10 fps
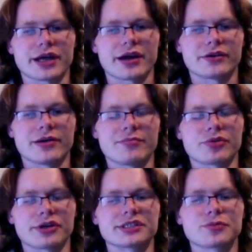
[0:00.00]
account and
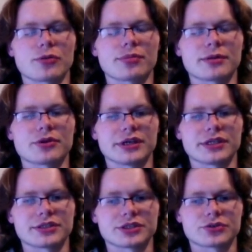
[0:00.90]
brings more people
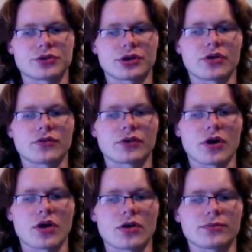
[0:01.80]
into the store
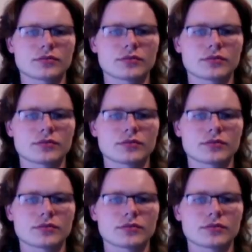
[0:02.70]
overall.